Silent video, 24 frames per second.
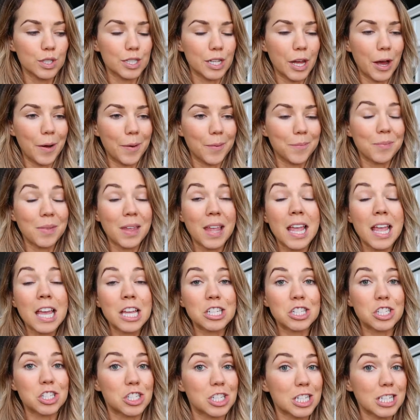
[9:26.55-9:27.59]
So
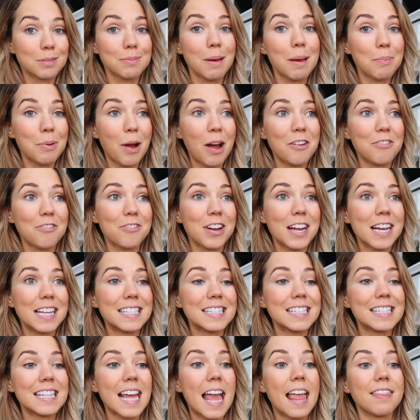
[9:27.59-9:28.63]
it's just my preference.